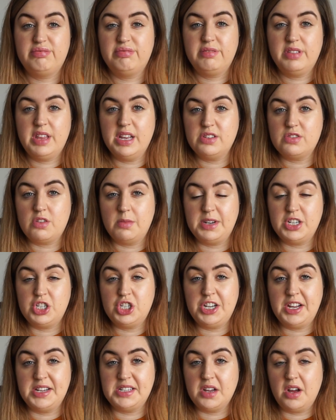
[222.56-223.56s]
things are a bit
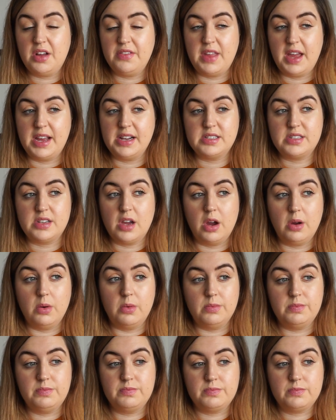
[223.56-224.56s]
shit, aren't they?
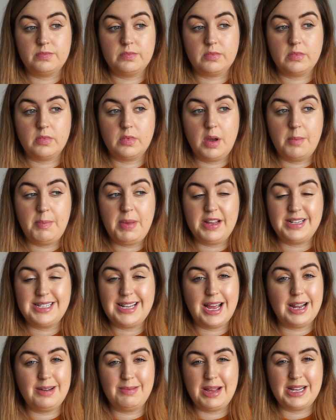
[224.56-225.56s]
So a bit of
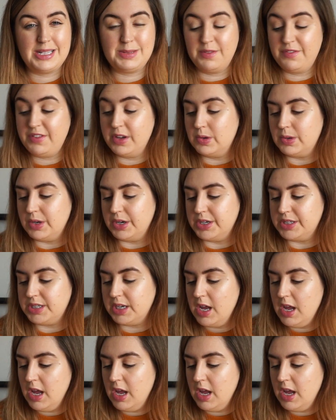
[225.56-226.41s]
tan makes me feel good.